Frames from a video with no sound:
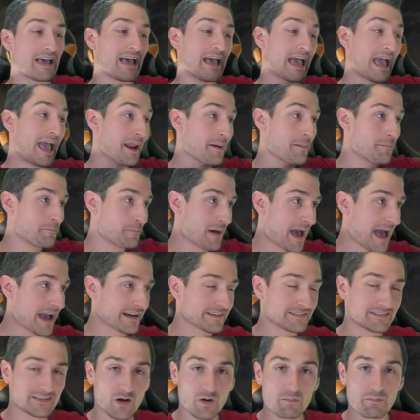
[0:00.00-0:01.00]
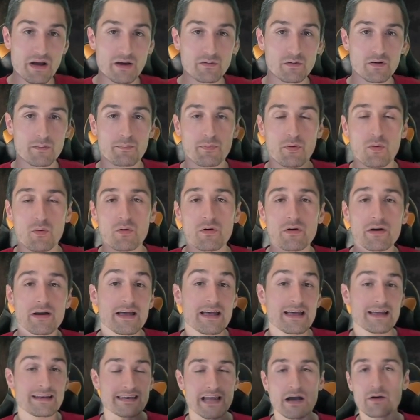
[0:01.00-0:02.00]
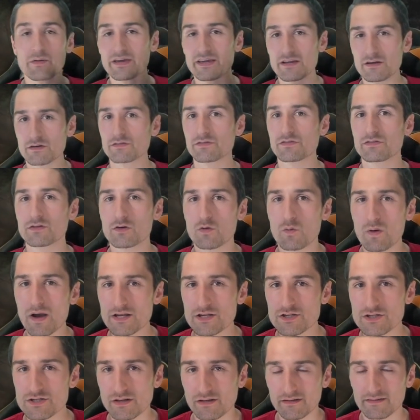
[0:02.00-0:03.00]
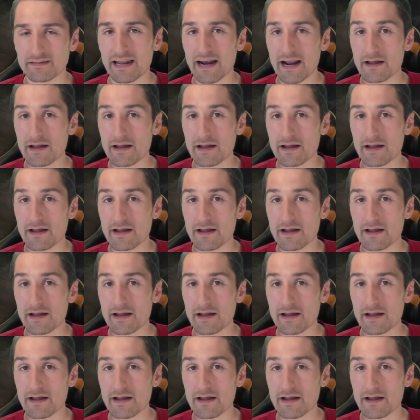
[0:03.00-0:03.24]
and max out my rapport. Now here's the question that I